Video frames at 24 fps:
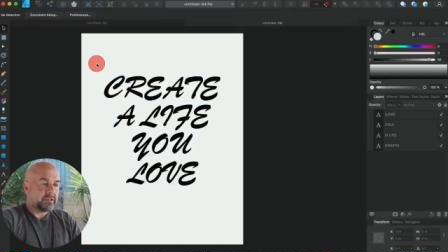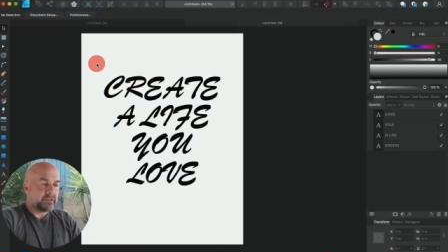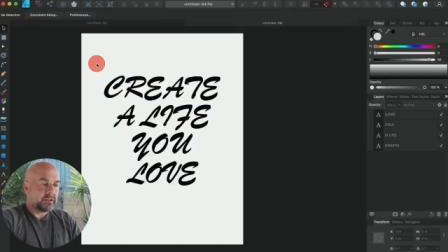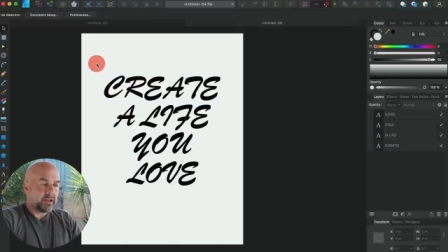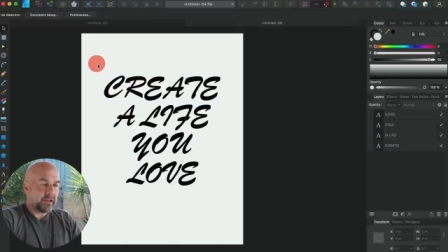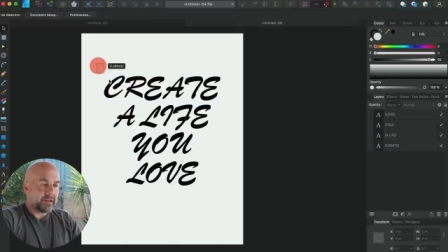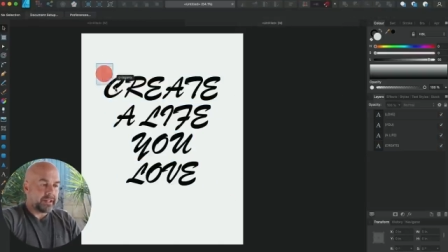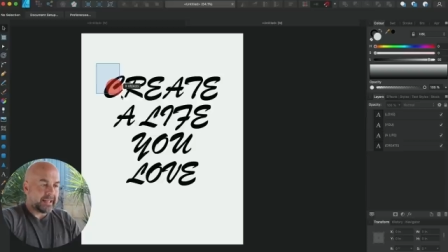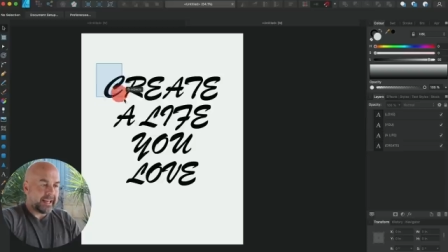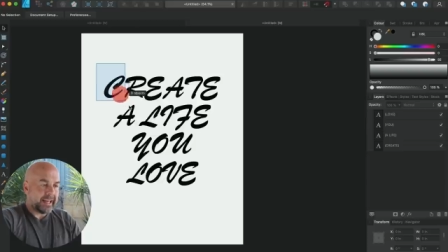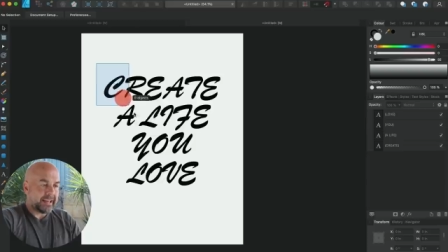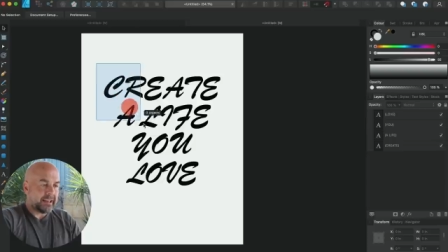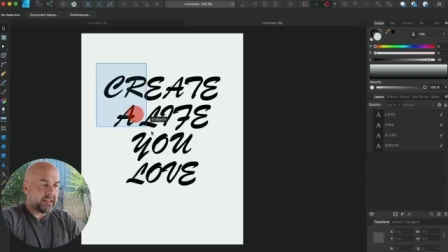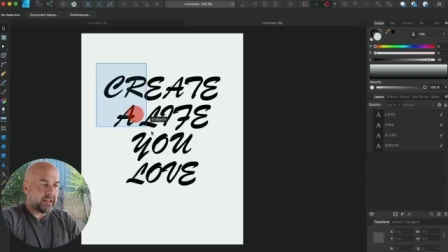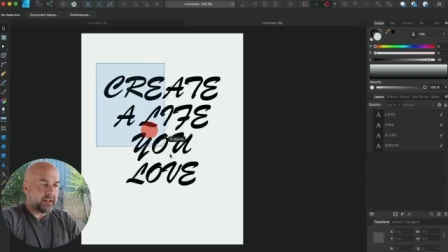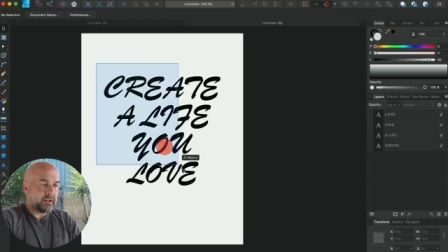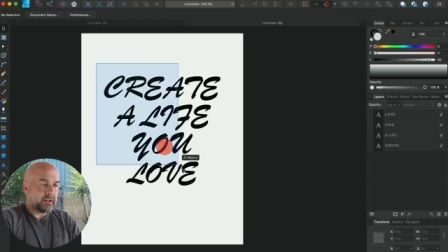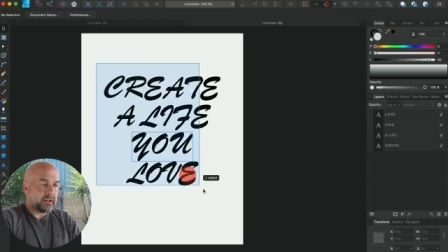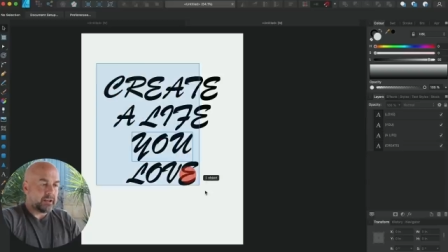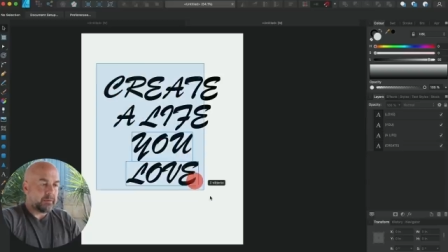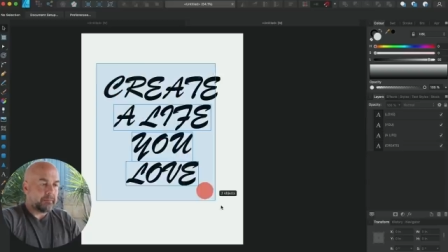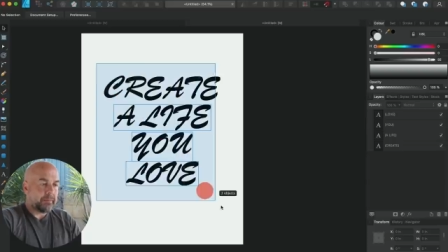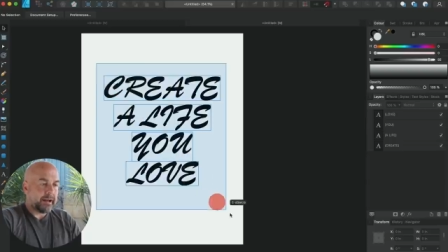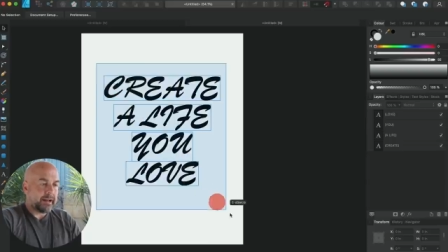So again,
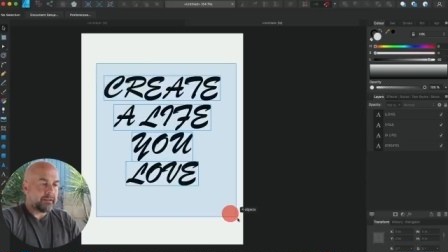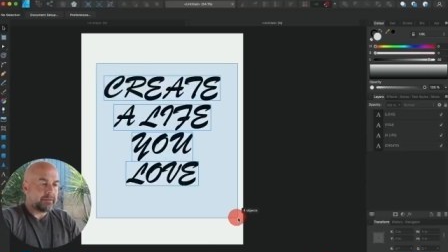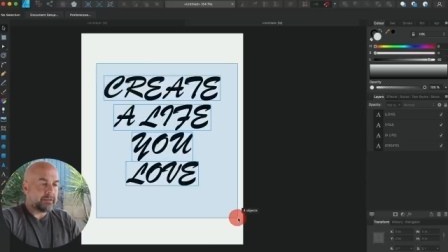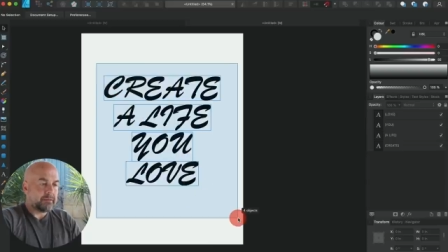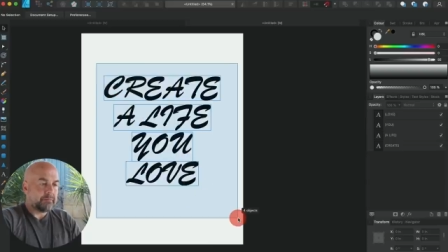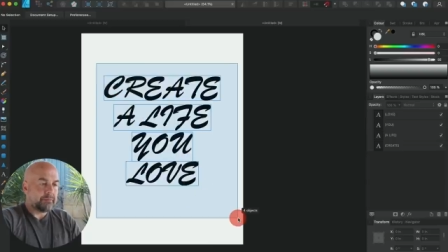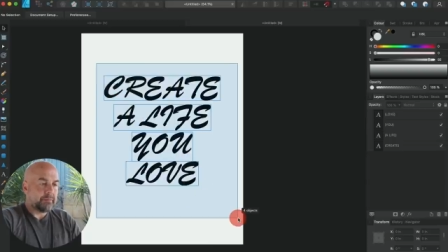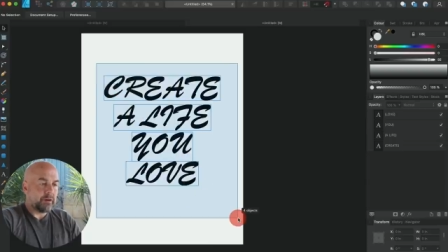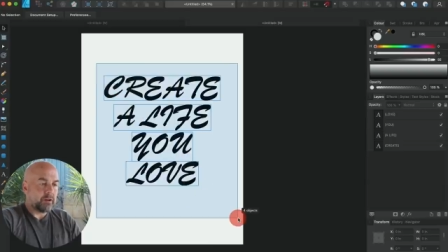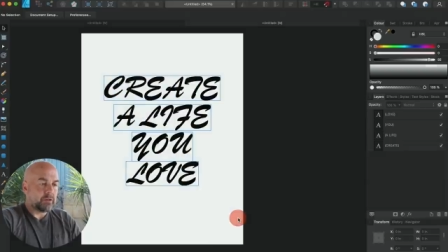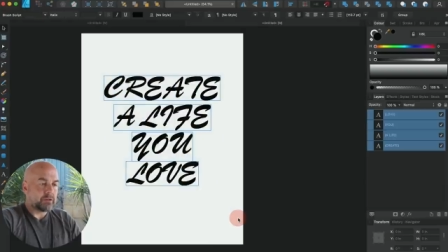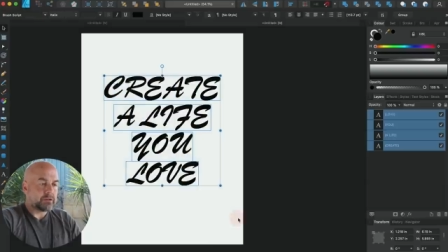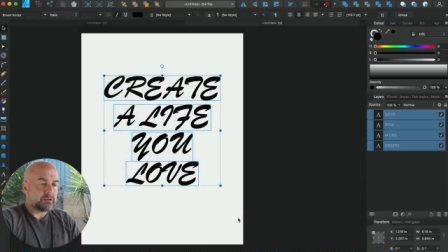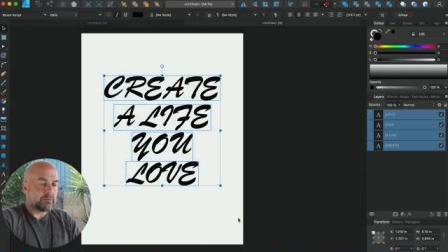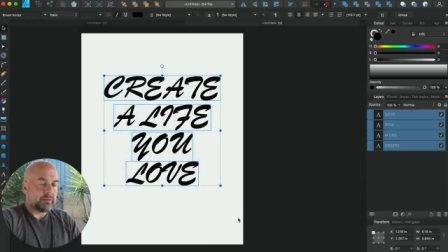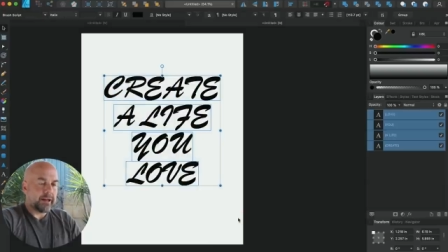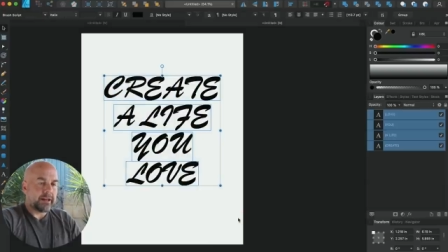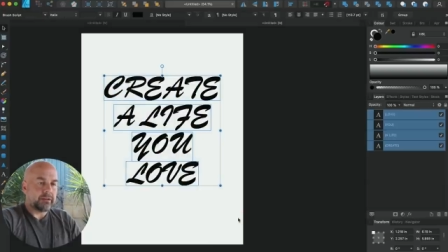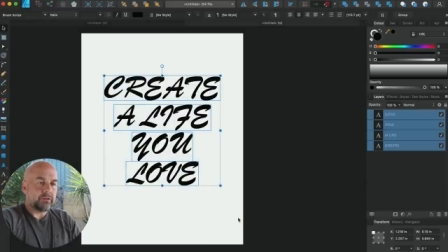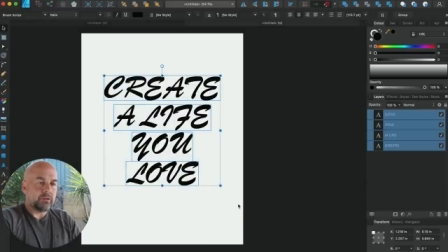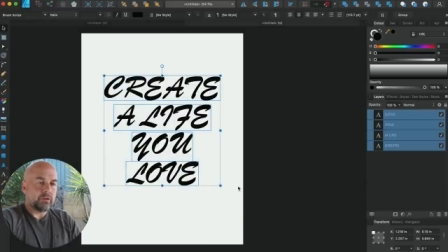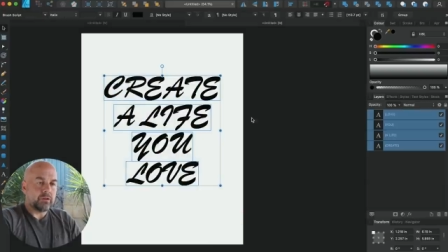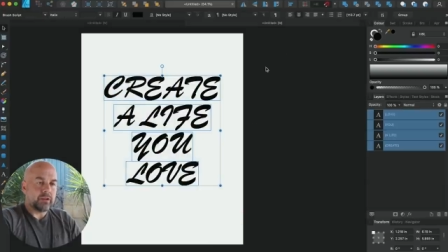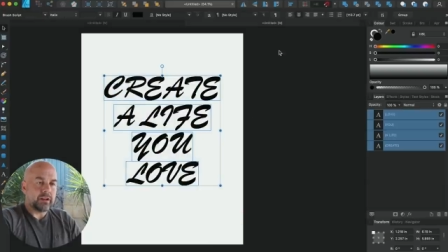another bounding box
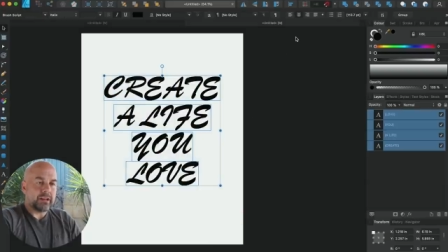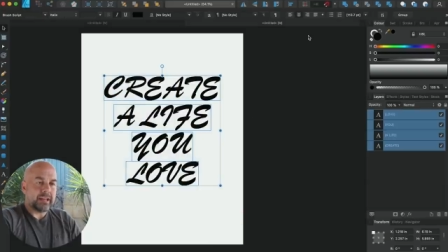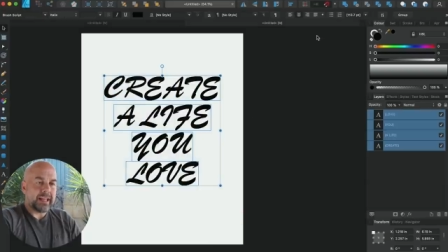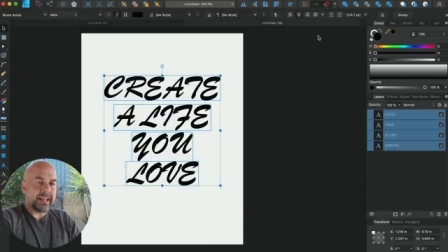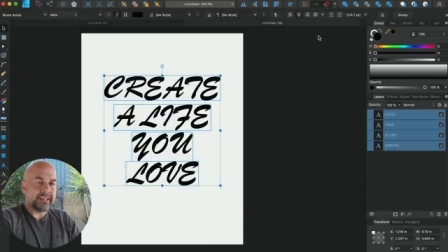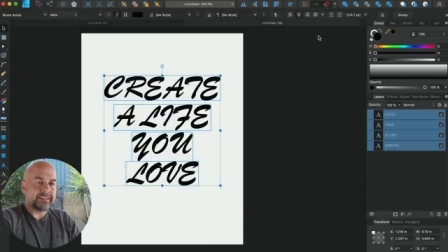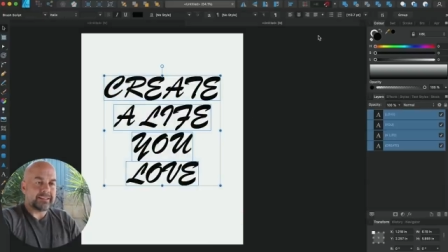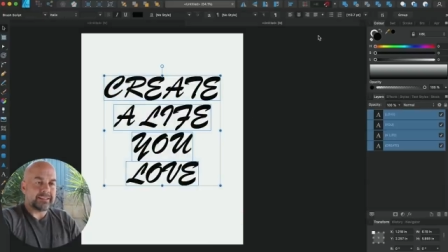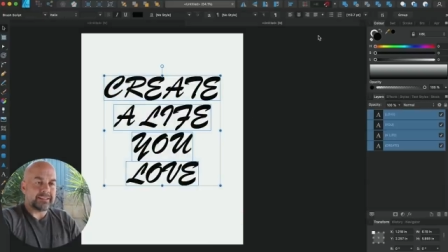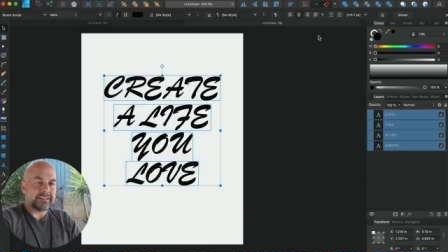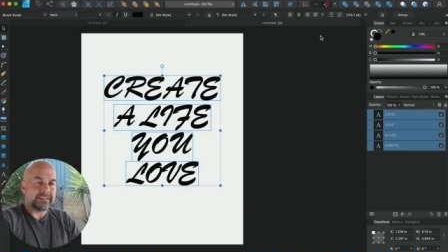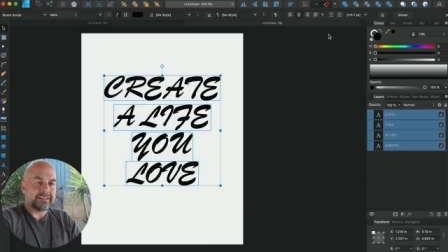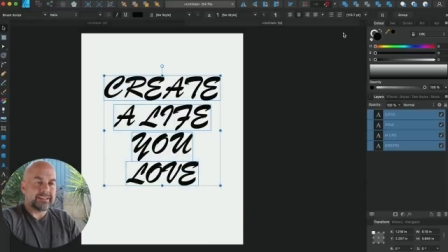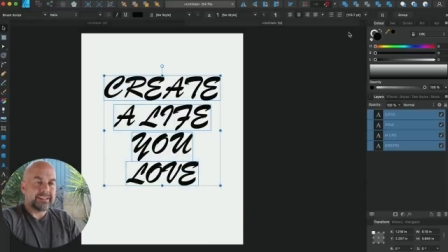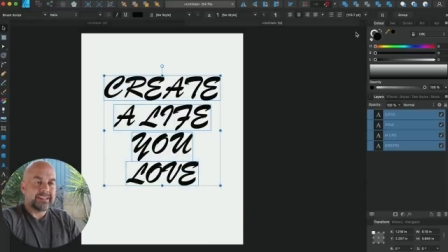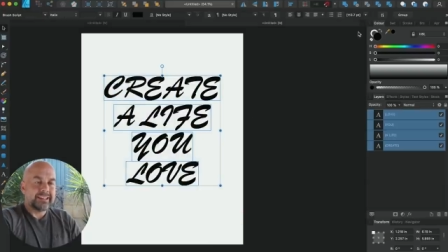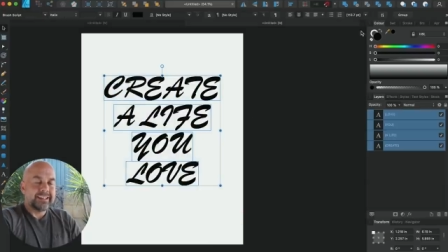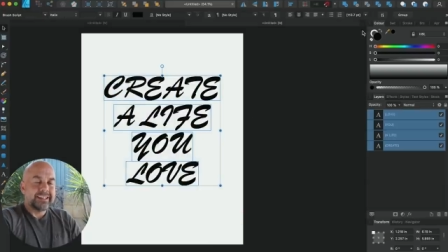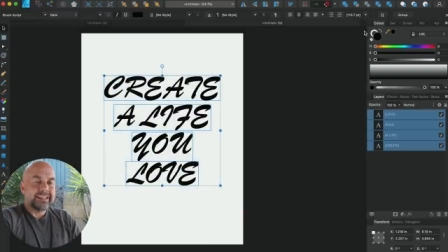around all the letters.